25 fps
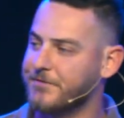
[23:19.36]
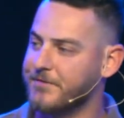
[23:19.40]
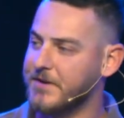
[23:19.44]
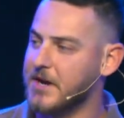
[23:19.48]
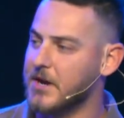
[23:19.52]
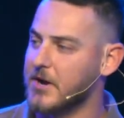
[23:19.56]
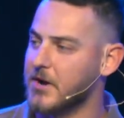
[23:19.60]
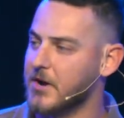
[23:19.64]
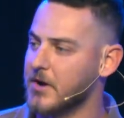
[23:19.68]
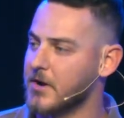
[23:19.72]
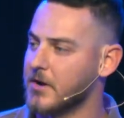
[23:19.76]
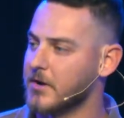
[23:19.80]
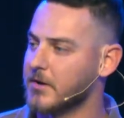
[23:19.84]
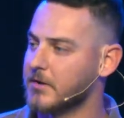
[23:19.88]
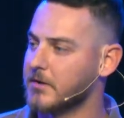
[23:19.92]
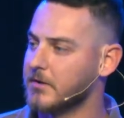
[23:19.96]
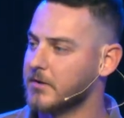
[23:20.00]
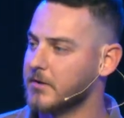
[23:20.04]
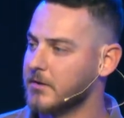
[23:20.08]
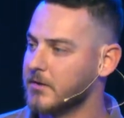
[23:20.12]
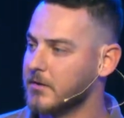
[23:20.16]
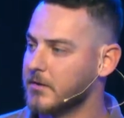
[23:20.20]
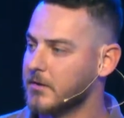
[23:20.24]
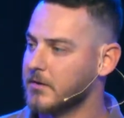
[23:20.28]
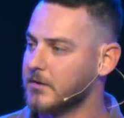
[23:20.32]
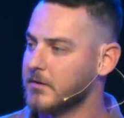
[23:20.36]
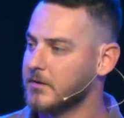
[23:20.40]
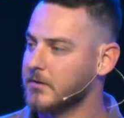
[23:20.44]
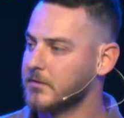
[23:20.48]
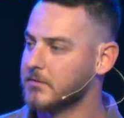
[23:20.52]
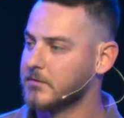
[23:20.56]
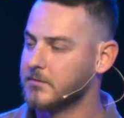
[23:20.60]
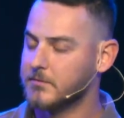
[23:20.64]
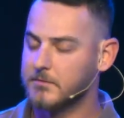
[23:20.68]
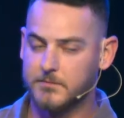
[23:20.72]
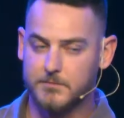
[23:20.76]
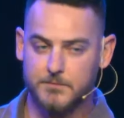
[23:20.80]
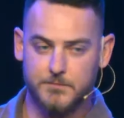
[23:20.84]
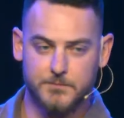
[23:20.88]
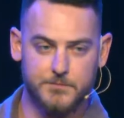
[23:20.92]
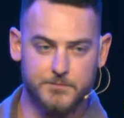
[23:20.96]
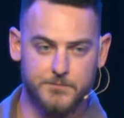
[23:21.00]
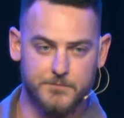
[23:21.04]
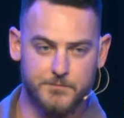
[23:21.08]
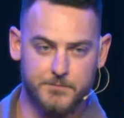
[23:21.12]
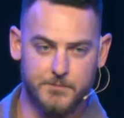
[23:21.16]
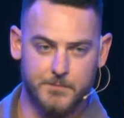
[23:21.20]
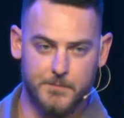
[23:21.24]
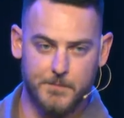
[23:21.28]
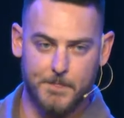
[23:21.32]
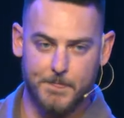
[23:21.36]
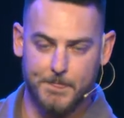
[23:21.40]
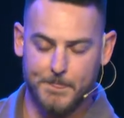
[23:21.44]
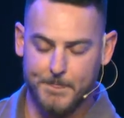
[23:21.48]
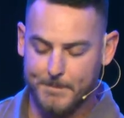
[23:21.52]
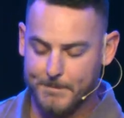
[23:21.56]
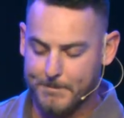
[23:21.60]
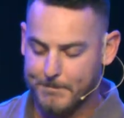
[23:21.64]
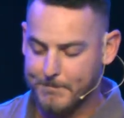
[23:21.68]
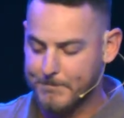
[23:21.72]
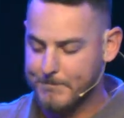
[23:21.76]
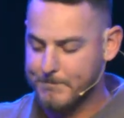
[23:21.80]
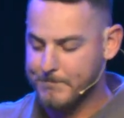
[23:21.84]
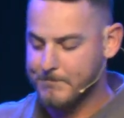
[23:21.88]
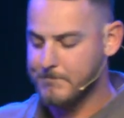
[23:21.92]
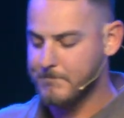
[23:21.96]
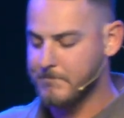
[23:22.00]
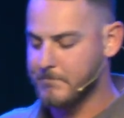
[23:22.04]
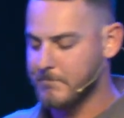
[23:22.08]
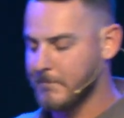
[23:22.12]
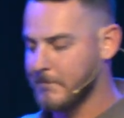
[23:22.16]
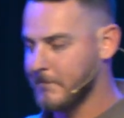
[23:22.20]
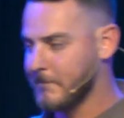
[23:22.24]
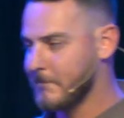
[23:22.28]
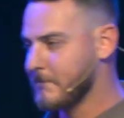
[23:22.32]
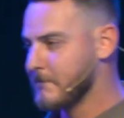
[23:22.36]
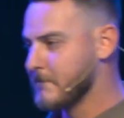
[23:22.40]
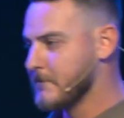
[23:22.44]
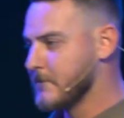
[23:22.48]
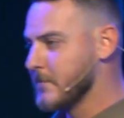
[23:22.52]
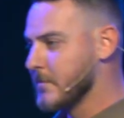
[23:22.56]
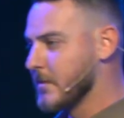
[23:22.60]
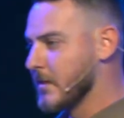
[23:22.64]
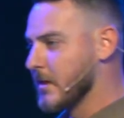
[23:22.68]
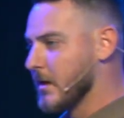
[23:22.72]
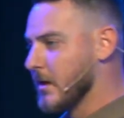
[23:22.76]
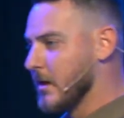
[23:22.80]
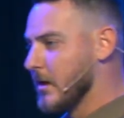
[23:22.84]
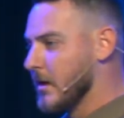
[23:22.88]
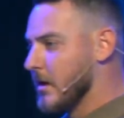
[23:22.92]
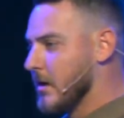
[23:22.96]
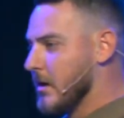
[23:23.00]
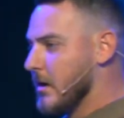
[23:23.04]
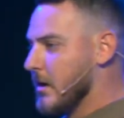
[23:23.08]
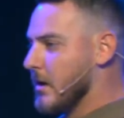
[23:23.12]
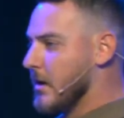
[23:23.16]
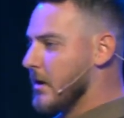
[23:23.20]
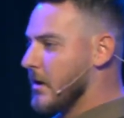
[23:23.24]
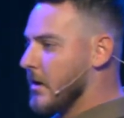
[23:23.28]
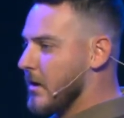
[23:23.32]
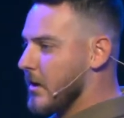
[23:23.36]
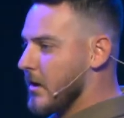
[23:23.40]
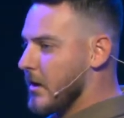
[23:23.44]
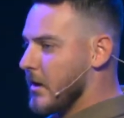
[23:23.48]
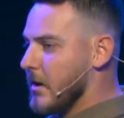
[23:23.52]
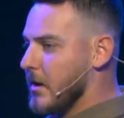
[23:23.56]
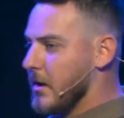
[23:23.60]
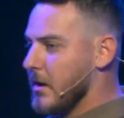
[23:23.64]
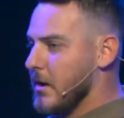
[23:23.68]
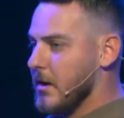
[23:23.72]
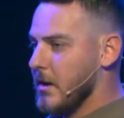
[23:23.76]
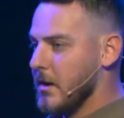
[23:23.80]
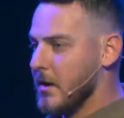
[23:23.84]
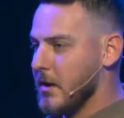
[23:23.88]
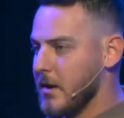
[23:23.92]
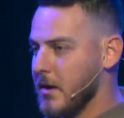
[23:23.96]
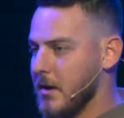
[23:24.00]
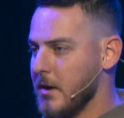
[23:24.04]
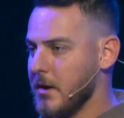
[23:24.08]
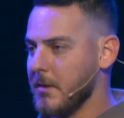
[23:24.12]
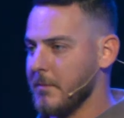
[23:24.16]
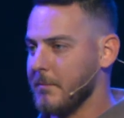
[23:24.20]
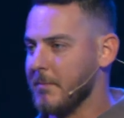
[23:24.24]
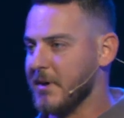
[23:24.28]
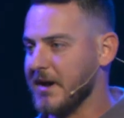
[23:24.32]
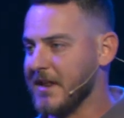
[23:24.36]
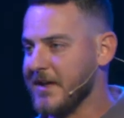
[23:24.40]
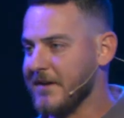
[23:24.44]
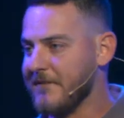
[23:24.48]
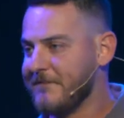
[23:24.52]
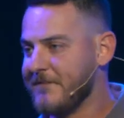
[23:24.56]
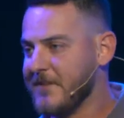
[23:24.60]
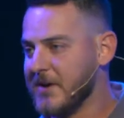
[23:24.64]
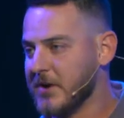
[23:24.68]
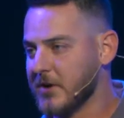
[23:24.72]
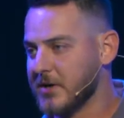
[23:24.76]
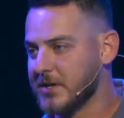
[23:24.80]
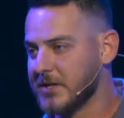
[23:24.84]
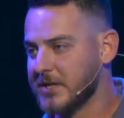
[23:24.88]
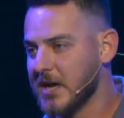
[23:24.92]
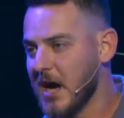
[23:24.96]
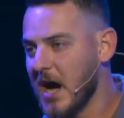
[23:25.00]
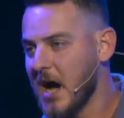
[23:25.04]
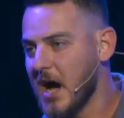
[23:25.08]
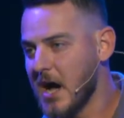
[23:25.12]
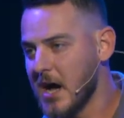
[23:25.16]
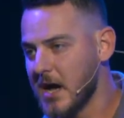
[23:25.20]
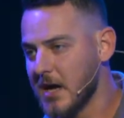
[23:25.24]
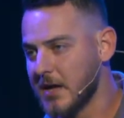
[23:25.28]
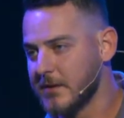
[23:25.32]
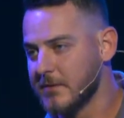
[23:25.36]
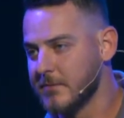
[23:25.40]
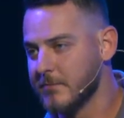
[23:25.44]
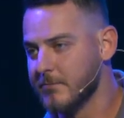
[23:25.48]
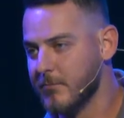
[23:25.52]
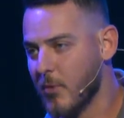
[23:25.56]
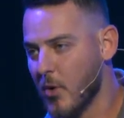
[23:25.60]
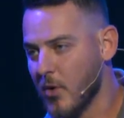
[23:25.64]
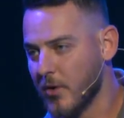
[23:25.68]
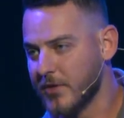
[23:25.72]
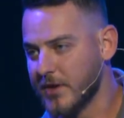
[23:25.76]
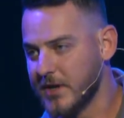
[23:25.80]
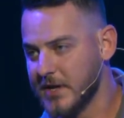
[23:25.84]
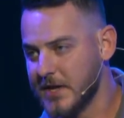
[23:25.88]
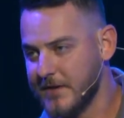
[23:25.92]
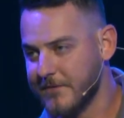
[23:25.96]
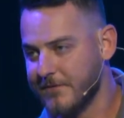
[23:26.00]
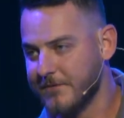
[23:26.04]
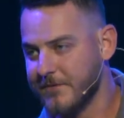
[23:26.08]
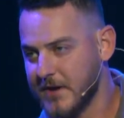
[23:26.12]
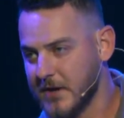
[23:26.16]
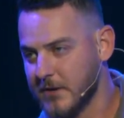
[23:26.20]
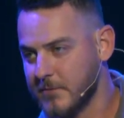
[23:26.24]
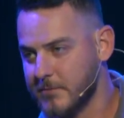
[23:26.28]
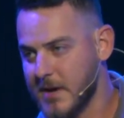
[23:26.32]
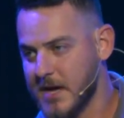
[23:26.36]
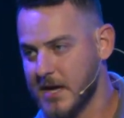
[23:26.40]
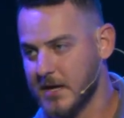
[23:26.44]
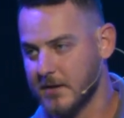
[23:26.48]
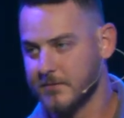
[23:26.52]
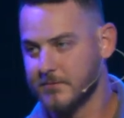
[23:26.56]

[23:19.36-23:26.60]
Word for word: fear. Él todavía tuvo que operar en su temor del pasado. But he feared God more than he feared man.